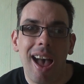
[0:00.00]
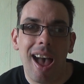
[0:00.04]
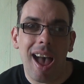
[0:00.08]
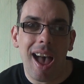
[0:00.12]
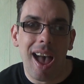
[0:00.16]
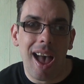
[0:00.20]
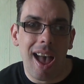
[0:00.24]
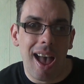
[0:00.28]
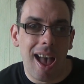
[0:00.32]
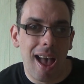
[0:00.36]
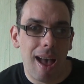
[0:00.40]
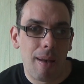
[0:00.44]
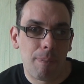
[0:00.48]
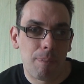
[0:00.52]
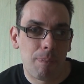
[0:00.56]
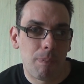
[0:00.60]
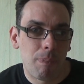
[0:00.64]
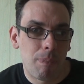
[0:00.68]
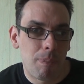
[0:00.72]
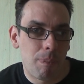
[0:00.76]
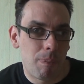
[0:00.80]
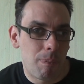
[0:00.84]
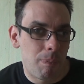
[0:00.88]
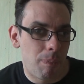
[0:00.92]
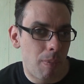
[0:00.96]
on
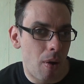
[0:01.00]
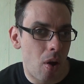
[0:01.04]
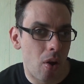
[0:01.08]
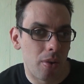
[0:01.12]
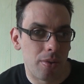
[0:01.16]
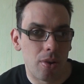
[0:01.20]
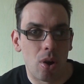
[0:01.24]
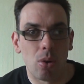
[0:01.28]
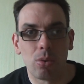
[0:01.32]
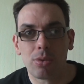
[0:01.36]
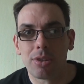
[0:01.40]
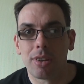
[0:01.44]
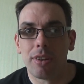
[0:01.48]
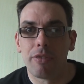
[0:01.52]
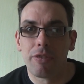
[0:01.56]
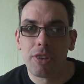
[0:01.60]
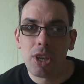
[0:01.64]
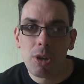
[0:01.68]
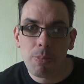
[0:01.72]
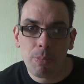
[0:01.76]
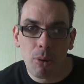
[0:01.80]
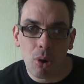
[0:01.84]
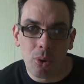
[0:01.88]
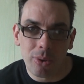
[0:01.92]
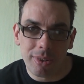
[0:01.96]
alternate
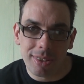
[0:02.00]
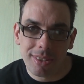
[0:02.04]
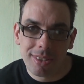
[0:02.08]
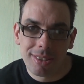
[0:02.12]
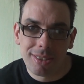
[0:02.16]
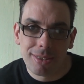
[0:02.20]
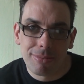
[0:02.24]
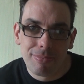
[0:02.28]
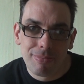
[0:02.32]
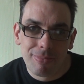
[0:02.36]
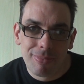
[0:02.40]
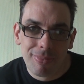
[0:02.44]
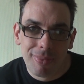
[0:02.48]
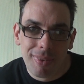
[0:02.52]
viewpoints.